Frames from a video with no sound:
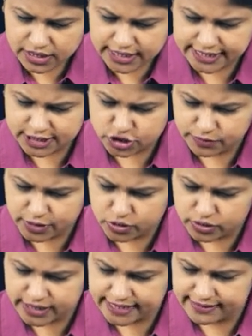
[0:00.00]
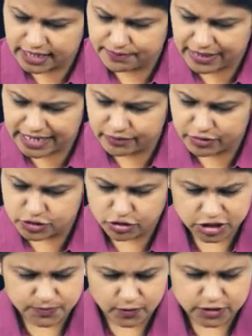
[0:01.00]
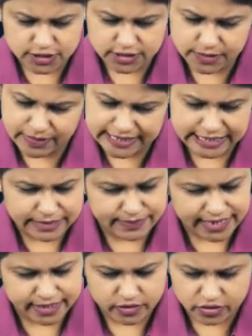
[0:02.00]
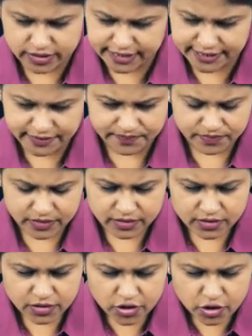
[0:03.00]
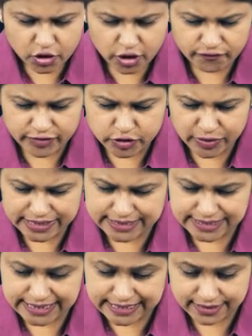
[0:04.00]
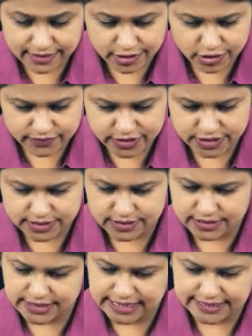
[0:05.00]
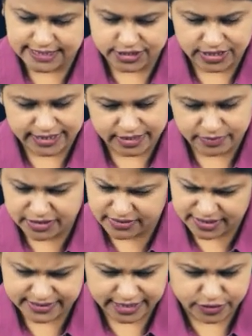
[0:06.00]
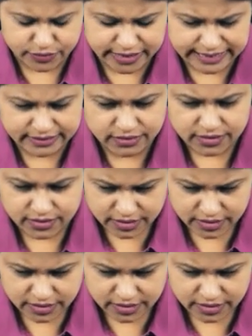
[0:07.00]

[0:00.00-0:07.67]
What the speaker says: It is to be noted that bank was not sponsored by T Bank. Okay. Offer to act as settler of the ZZ Charitable Trust, that you can.